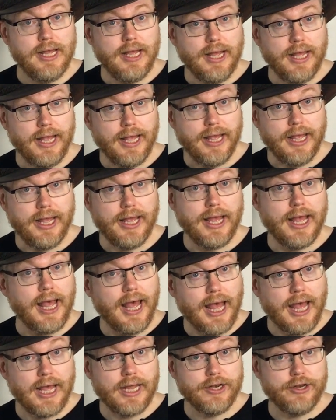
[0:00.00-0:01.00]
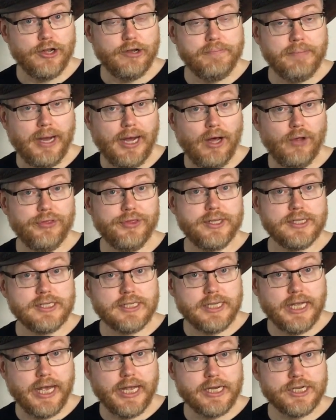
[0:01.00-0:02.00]
and about the
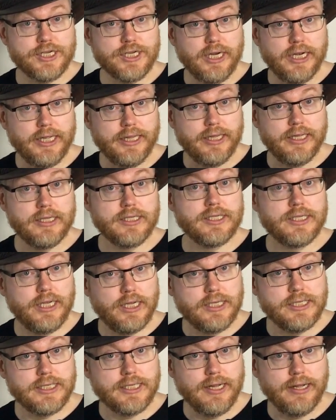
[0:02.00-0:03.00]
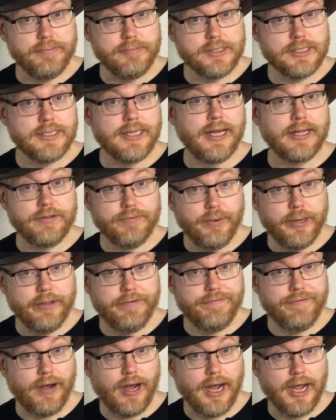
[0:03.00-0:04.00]
section systems that we
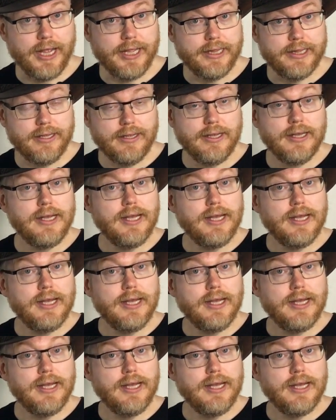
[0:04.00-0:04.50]
find